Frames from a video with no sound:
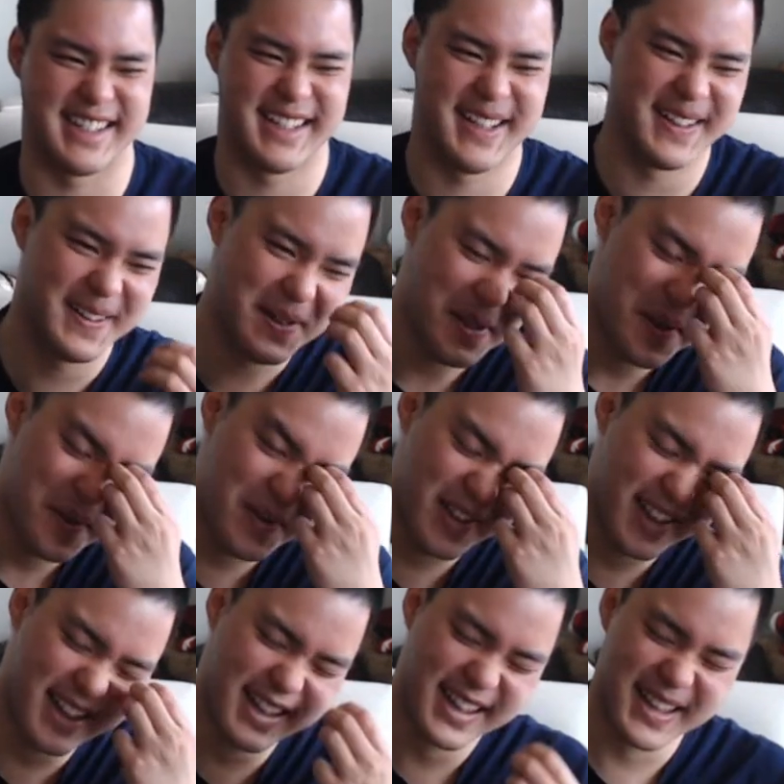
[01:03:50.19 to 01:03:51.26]
Okay, so you're
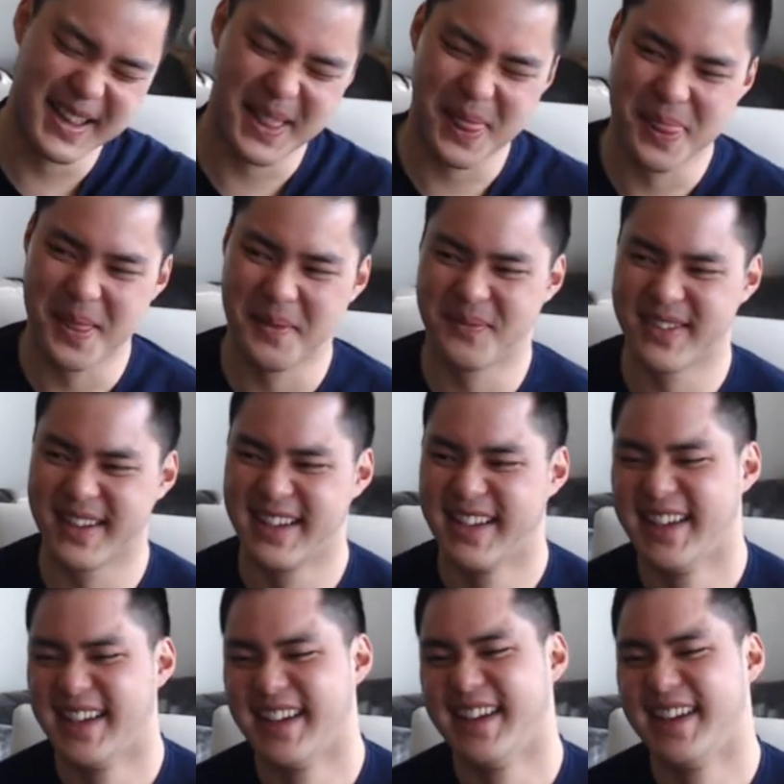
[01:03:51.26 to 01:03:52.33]
tolerant of that risk.
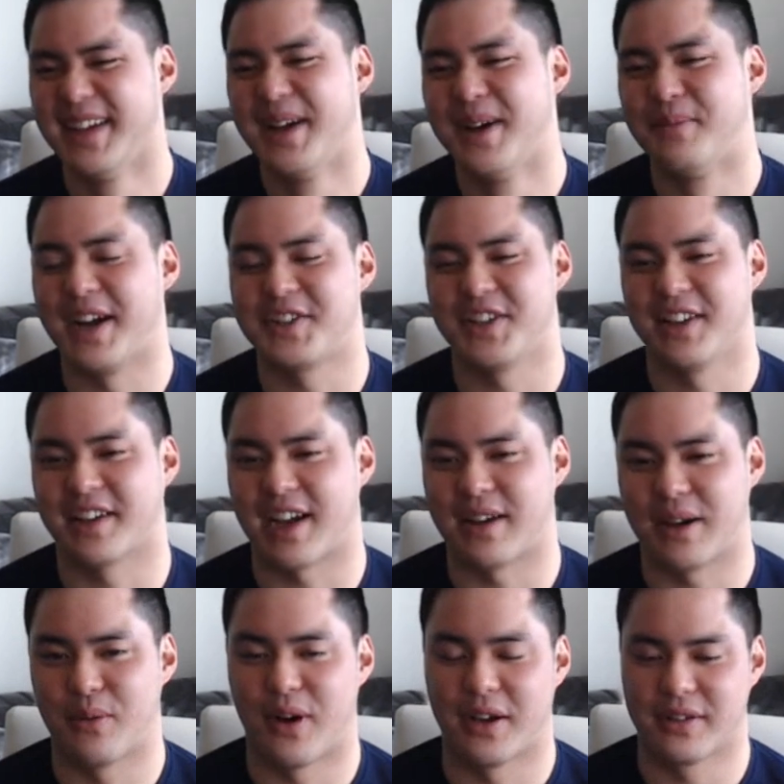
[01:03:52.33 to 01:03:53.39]
Fair enough. But actually,
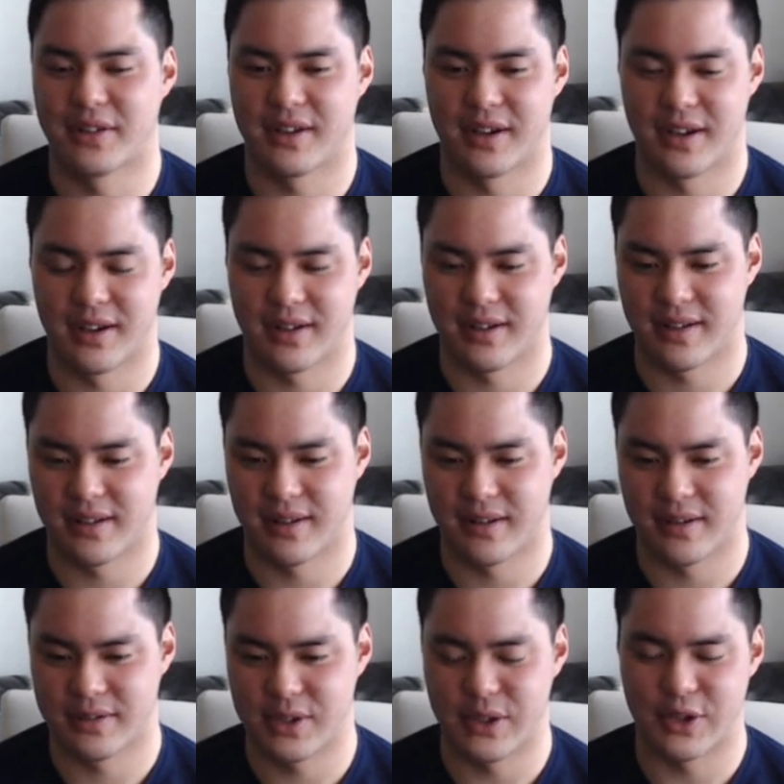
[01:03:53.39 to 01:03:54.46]
I won
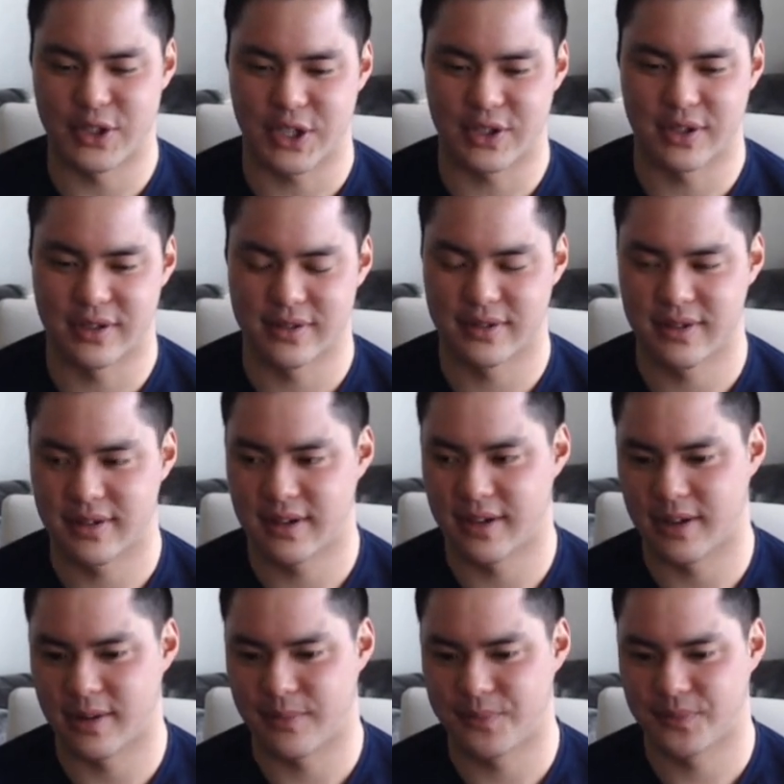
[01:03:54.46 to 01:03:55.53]
2 years ago.
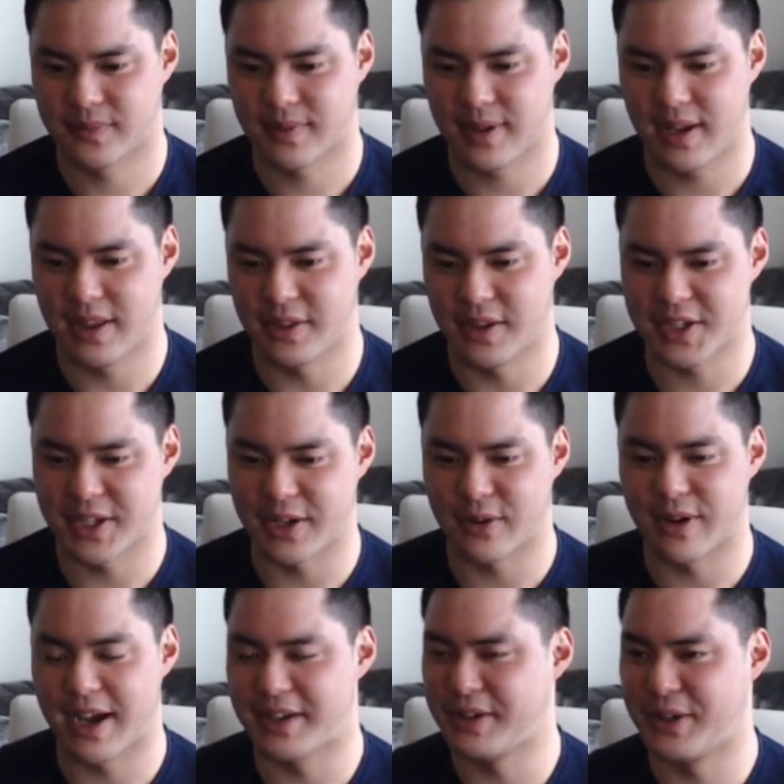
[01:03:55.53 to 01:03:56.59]
And this
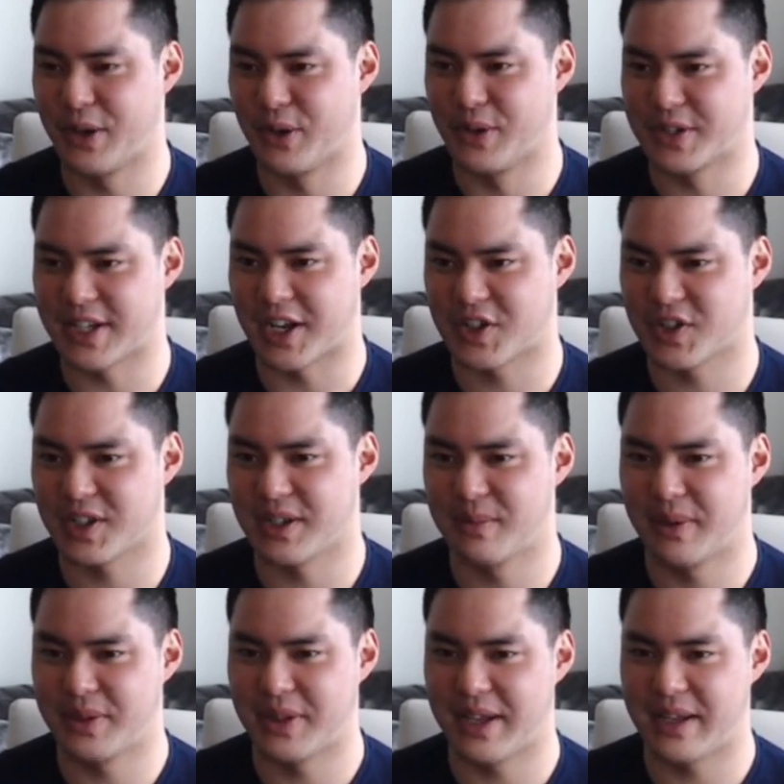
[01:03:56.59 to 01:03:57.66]
year, I didn't know this actually,
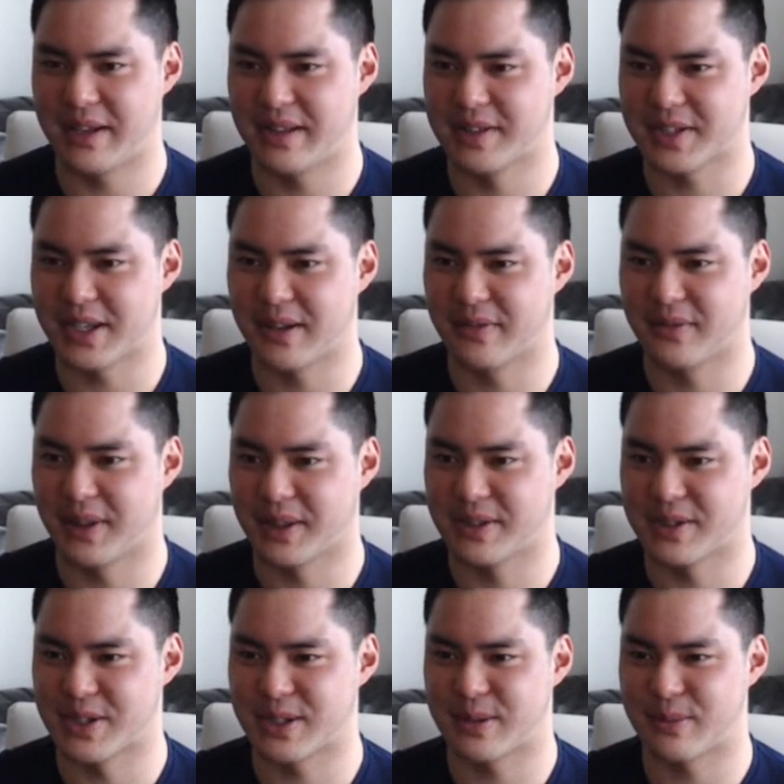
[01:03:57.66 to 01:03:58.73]
but they, instead of
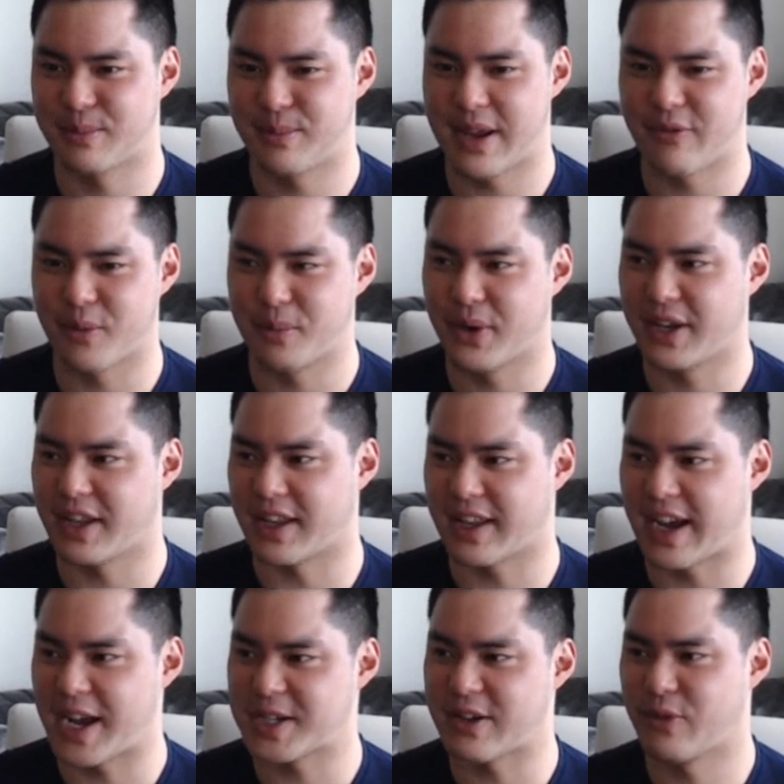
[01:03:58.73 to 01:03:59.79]
just everyone put in
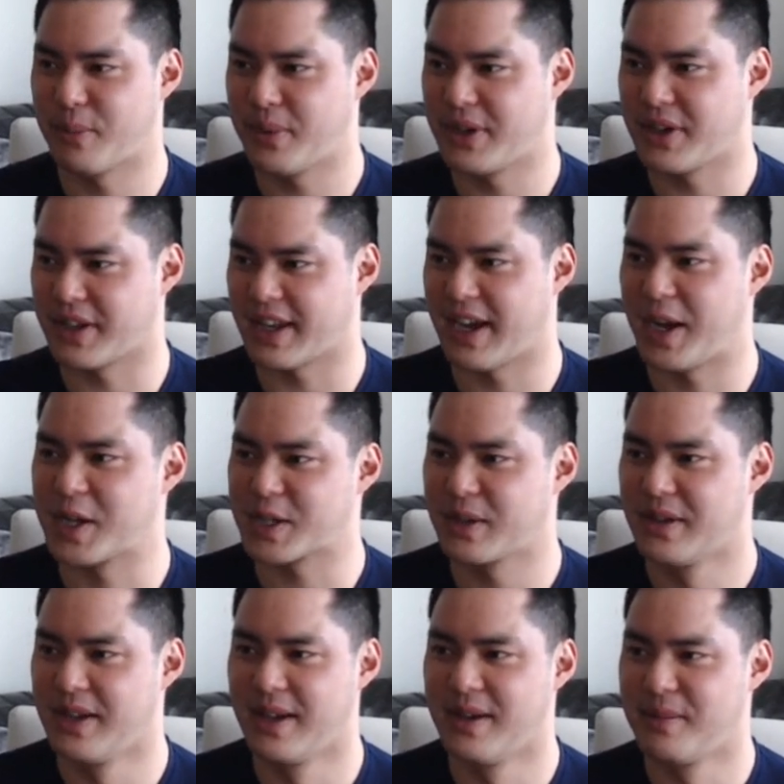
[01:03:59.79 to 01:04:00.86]
cash,
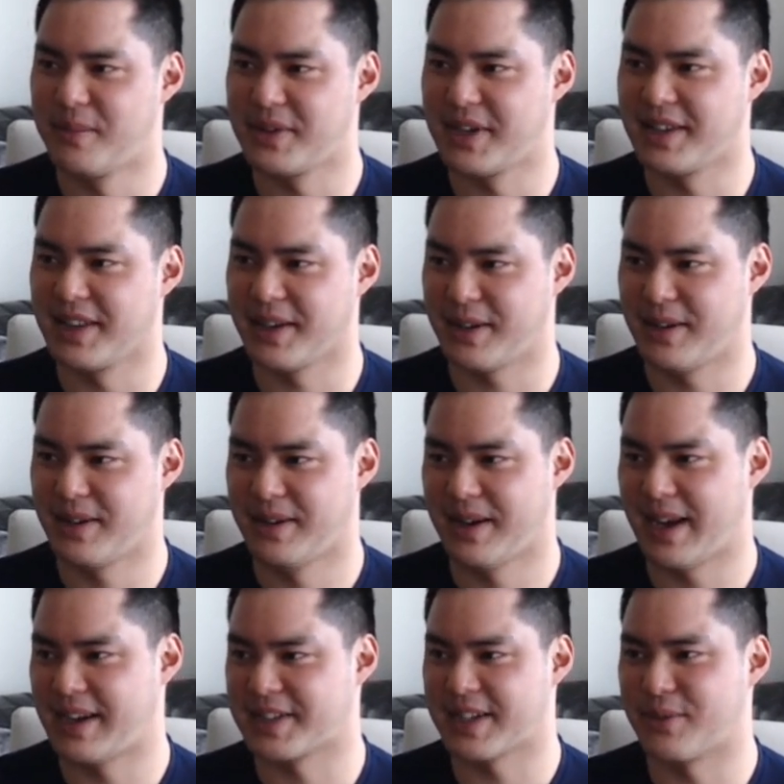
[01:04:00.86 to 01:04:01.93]
but then
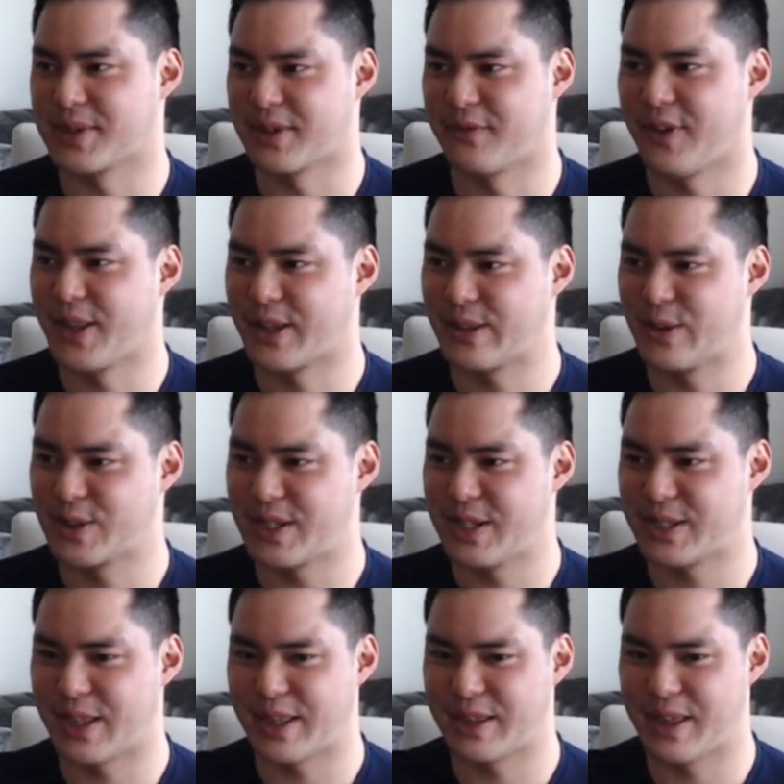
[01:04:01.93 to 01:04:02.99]
I guess I wasn't following closely,
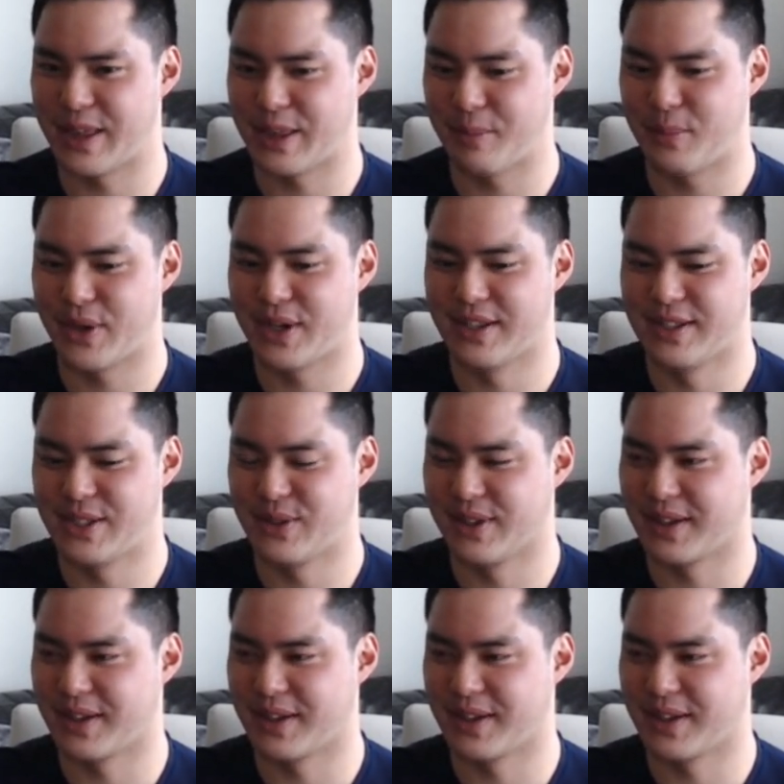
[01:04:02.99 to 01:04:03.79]
so they put into